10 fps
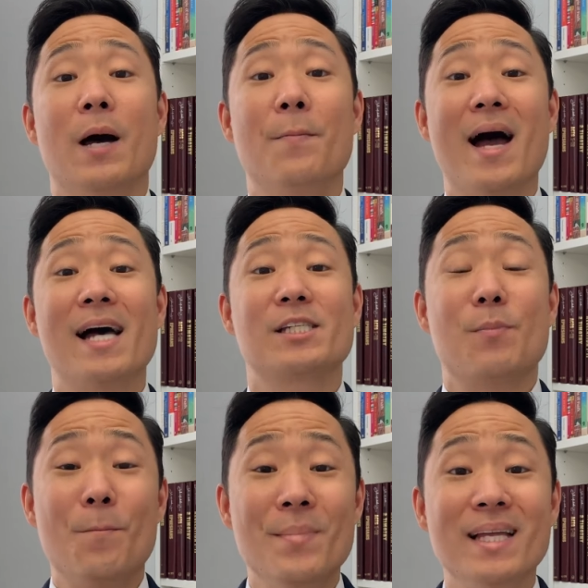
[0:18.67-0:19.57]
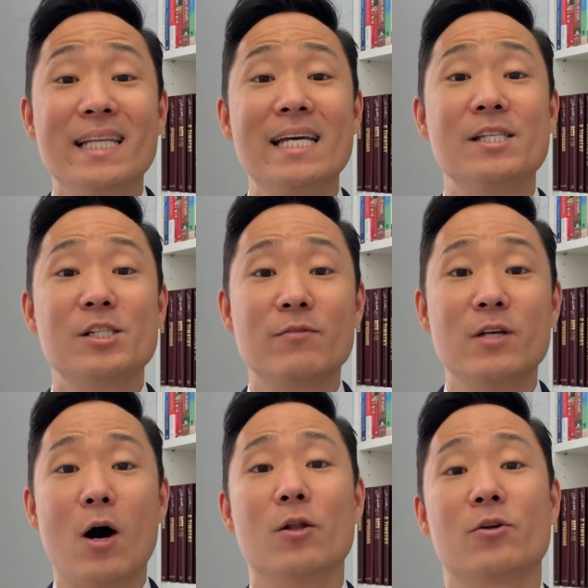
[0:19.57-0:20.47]
amass millions of
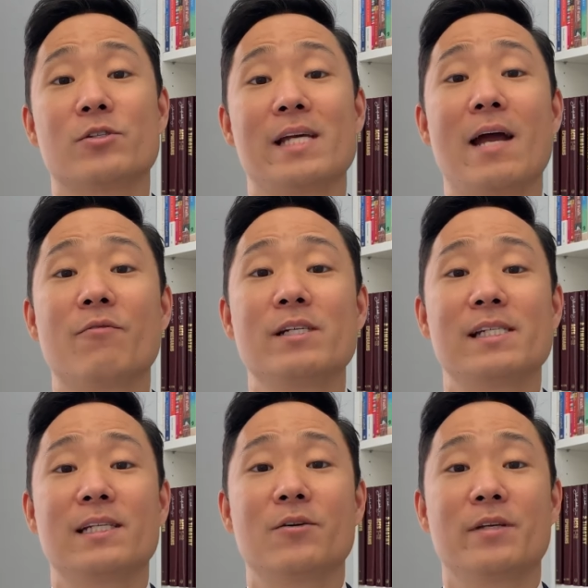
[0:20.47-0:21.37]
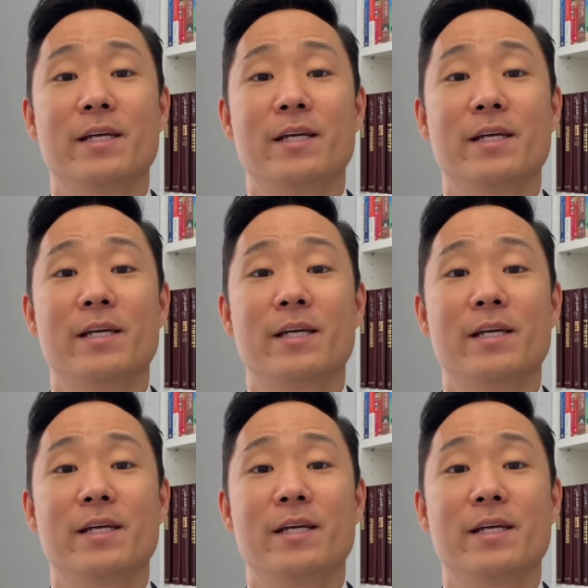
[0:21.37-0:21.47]
dollars every single